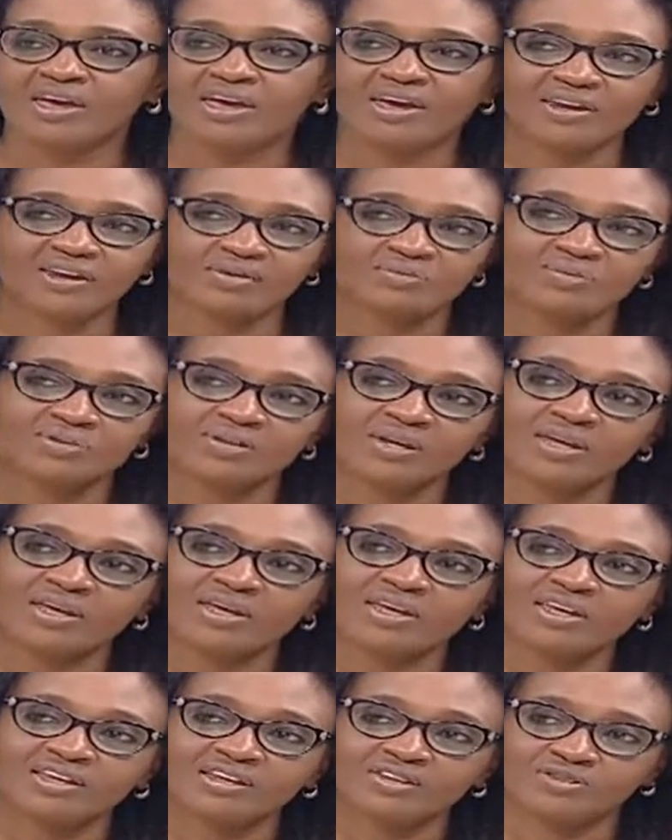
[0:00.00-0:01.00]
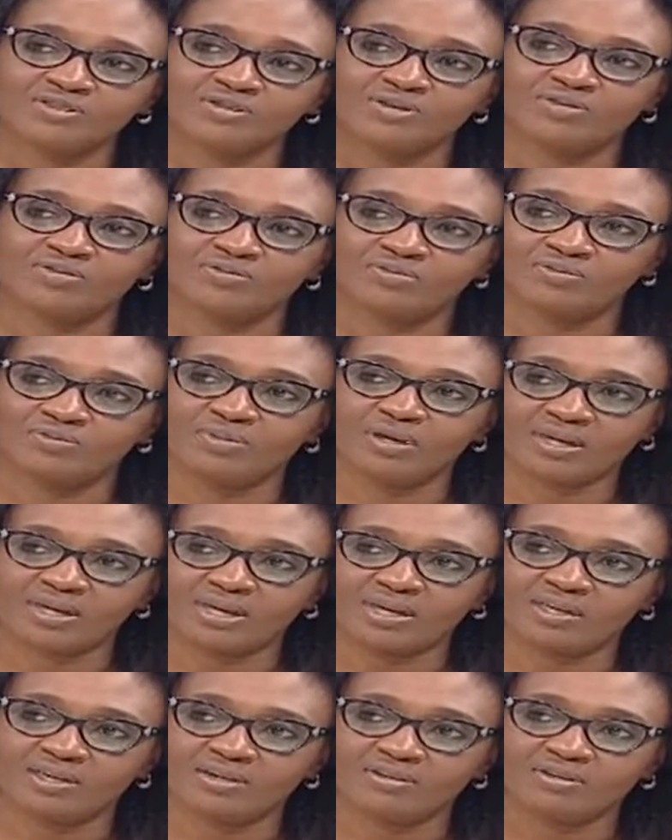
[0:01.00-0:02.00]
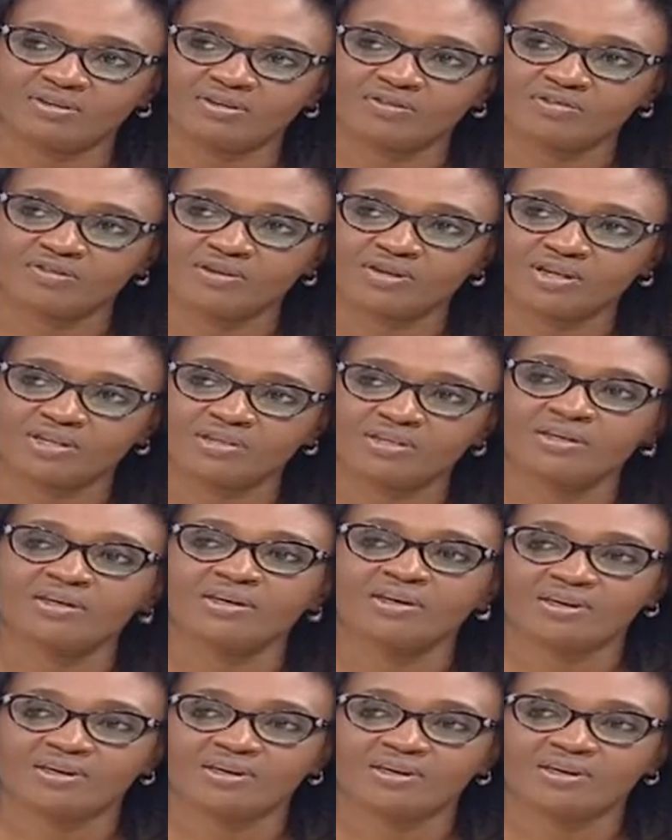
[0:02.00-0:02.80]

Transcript: and put a hint of my Kenyan self in it?